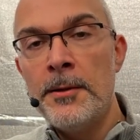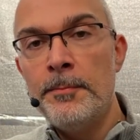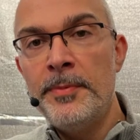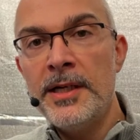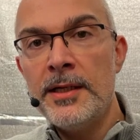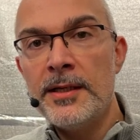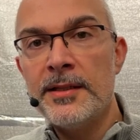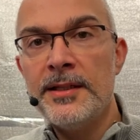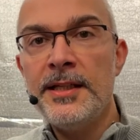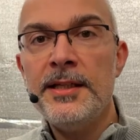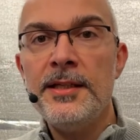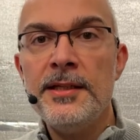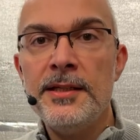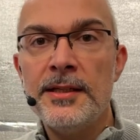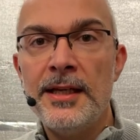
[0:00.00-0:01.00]
but
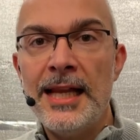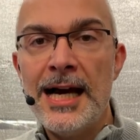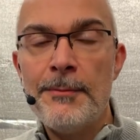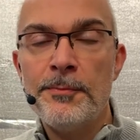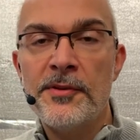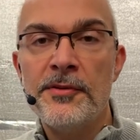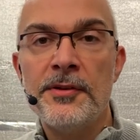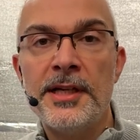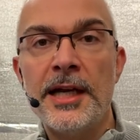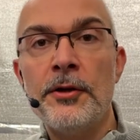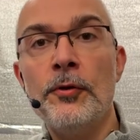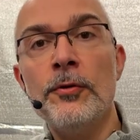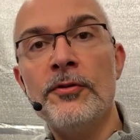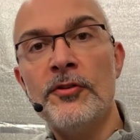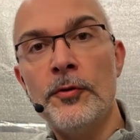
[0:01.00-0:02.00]
the Lapsun can
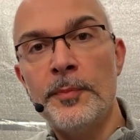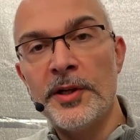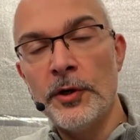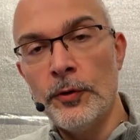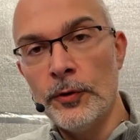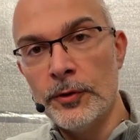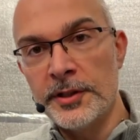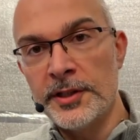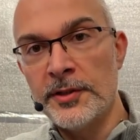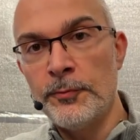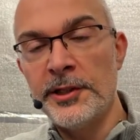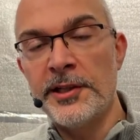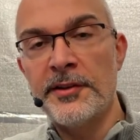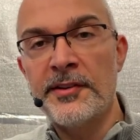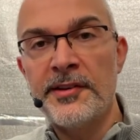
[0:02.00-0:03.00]
also be ordered
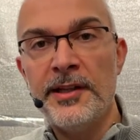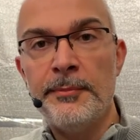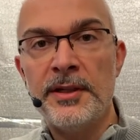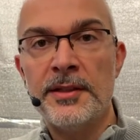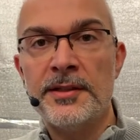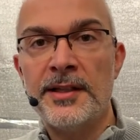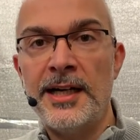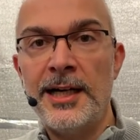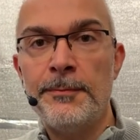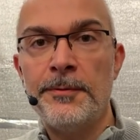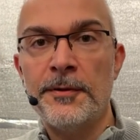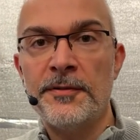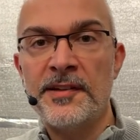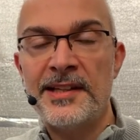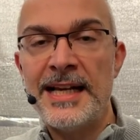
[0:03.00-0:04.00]
with a similar type
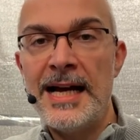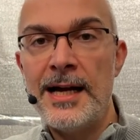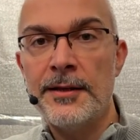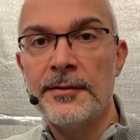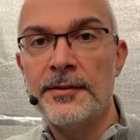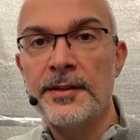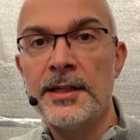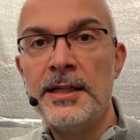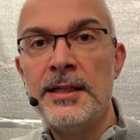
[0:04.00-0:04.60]
of stand,